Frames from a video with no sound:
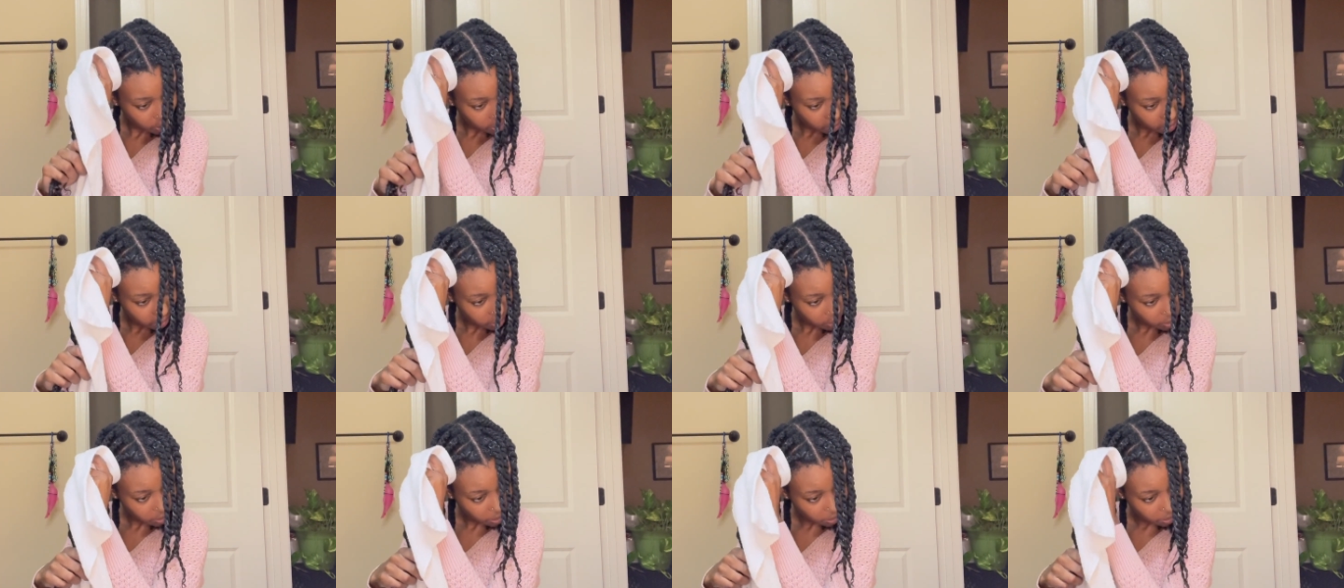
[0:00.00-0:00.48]
I
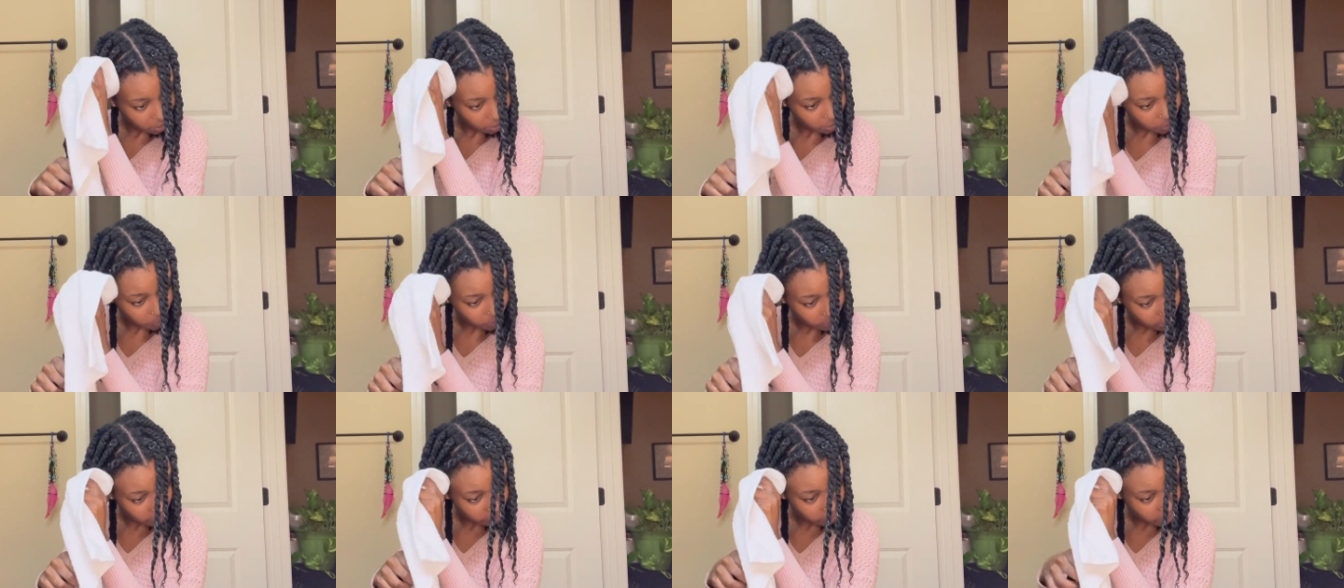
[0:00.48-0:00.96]
just take
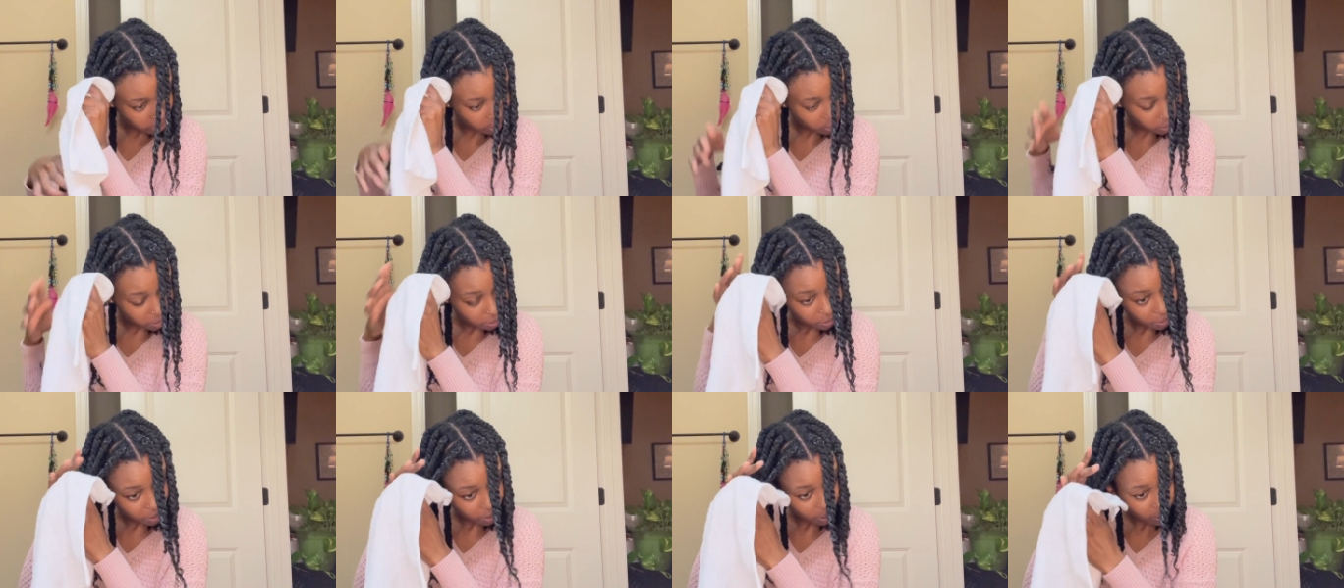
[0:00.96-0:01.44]
whatever
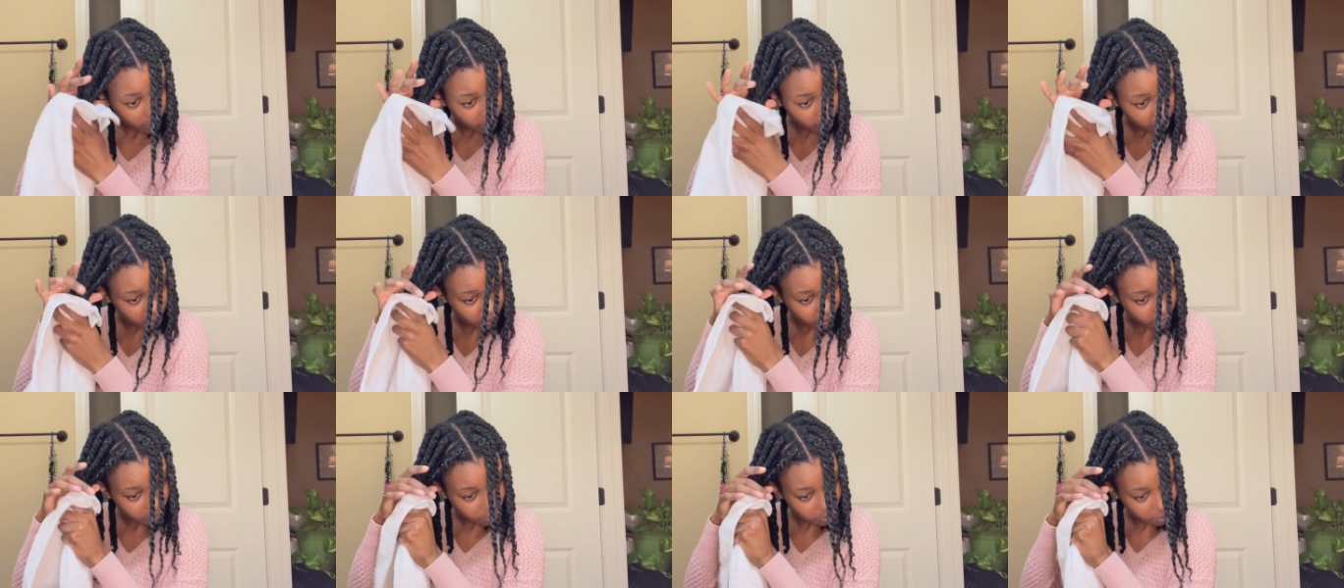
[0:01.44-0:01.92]
I
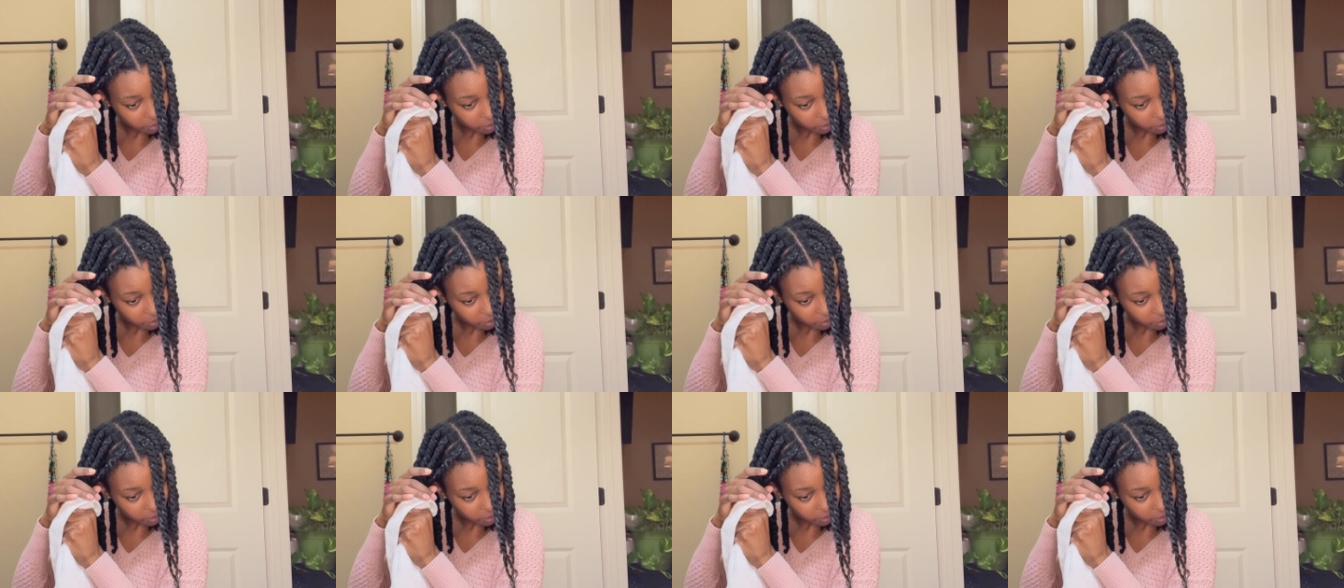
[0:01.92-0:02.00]
have.